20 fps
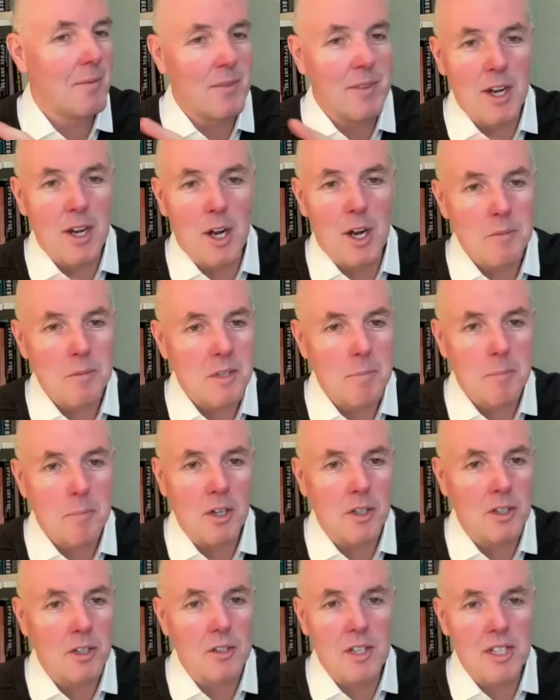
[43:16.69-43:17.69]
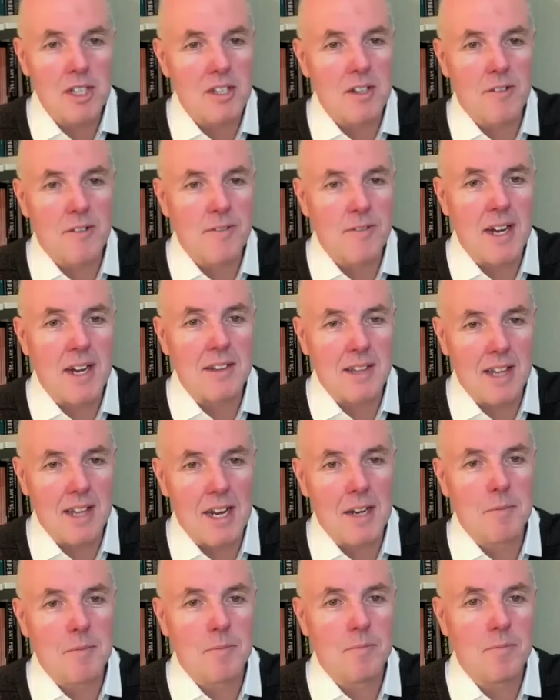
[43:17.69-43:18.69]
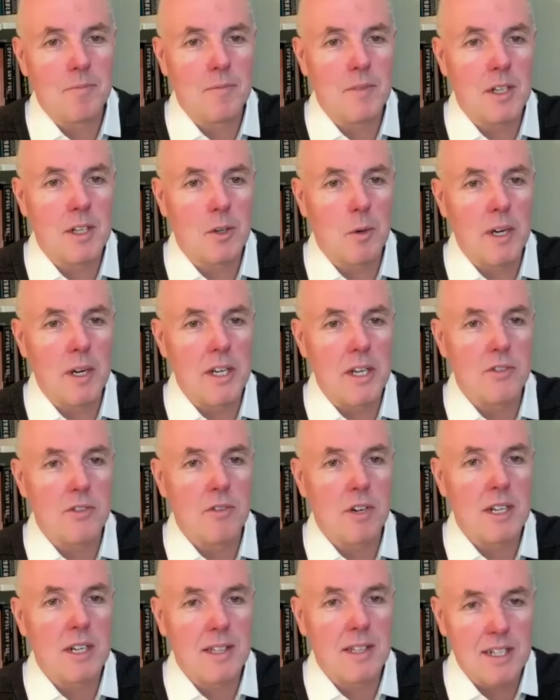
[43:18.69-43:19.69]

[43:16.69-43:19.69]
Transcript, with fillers: the arms embargo doesn't affect that equation, right?